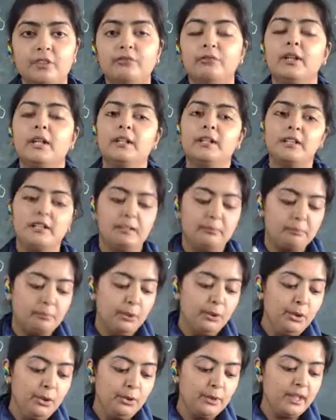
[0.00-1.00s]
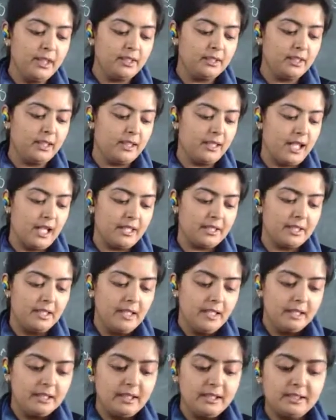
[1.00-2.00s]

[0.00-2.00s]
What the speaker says: We are polluting the land.